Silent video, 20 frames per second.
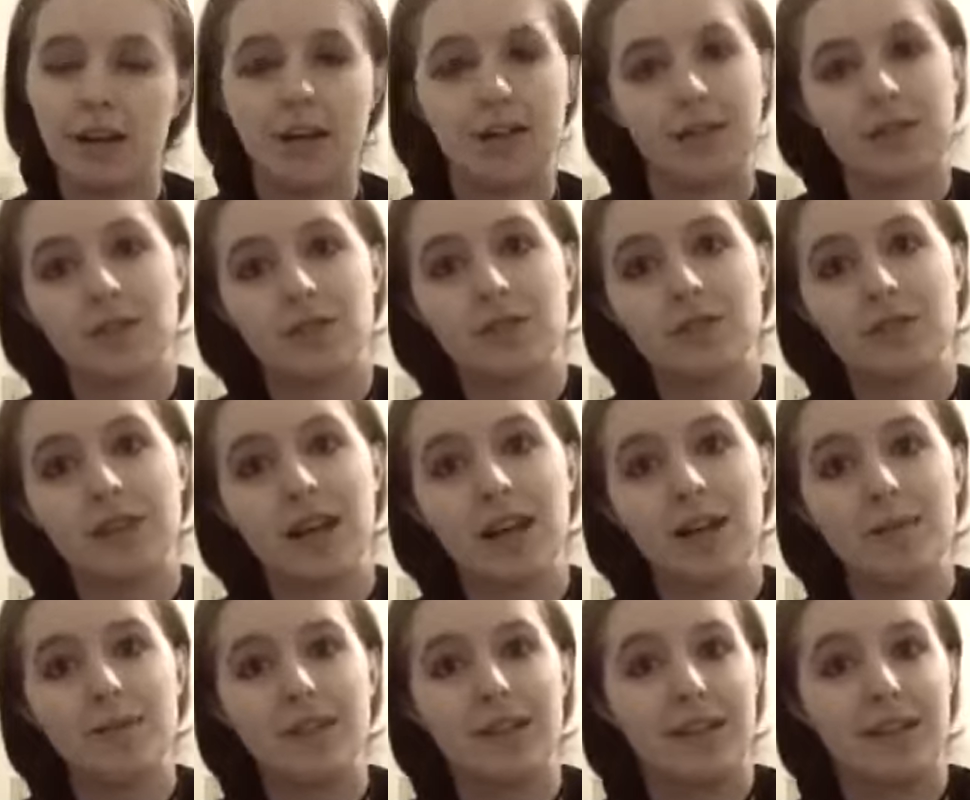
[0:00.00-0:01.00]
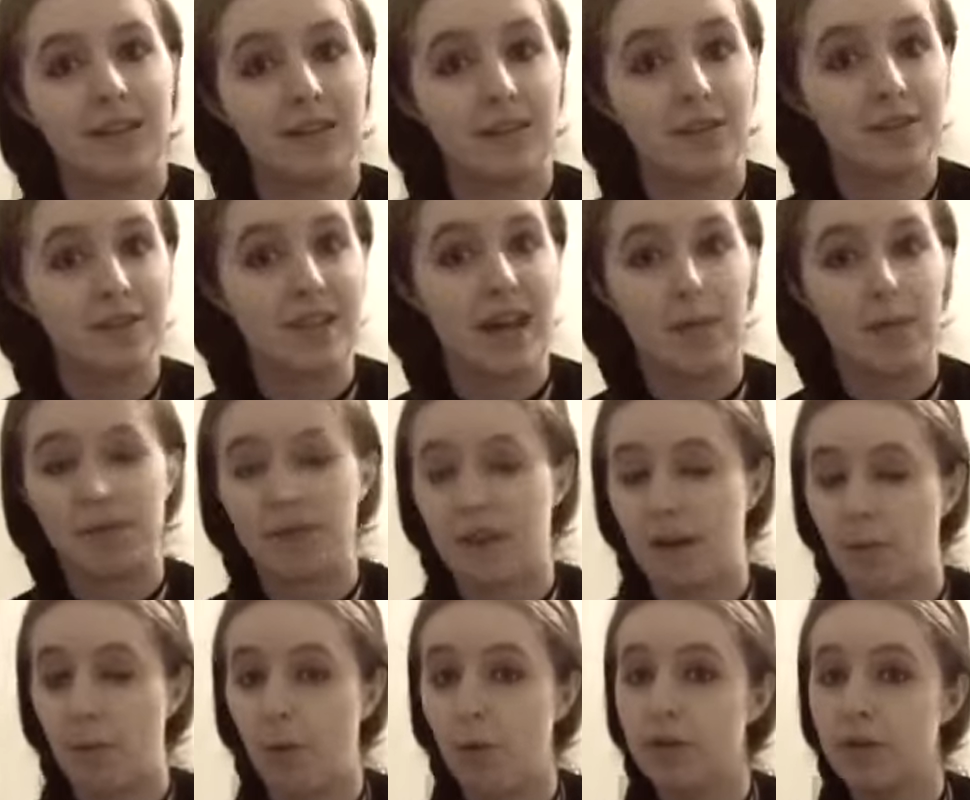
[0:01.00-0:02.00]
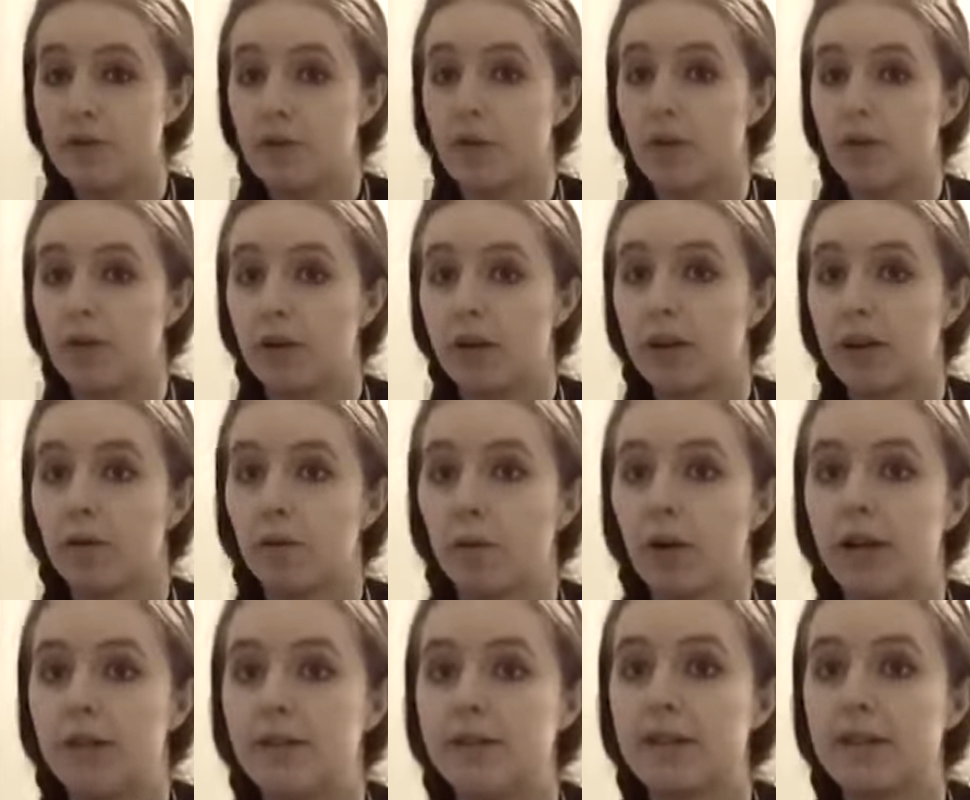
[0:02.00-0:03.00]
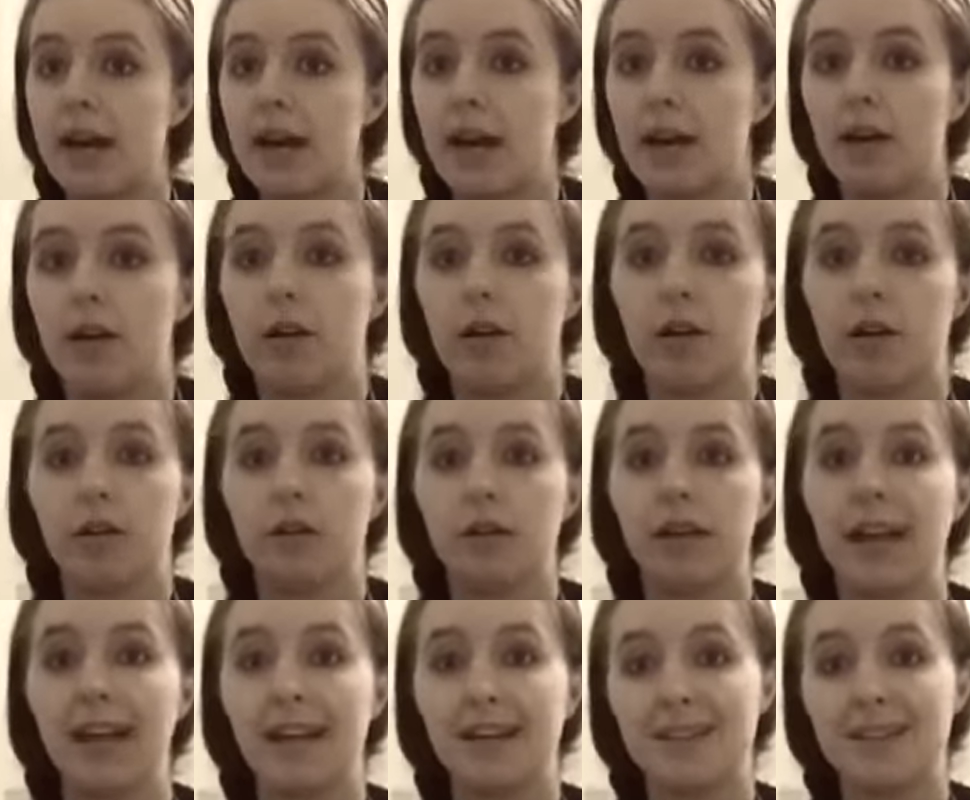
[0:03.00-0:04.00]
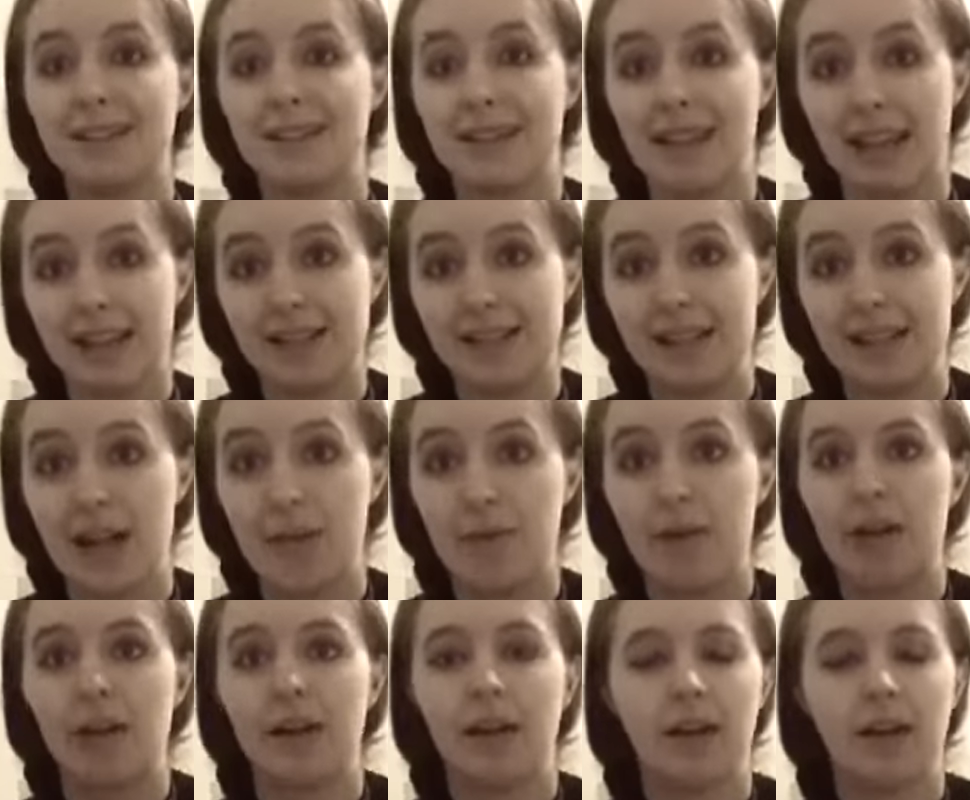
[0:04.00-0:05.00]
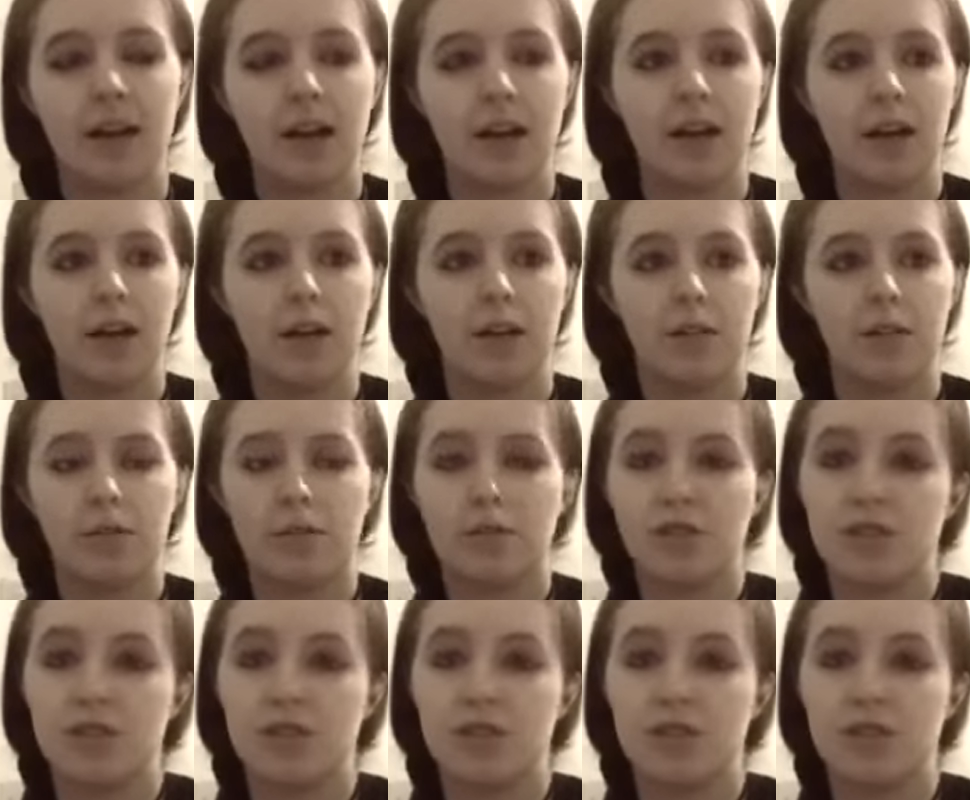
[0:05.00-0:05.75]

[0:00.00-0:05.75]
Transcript: certain times, certain Sabbaths, I'm always honoring the ones that are connected to that Sabbath, or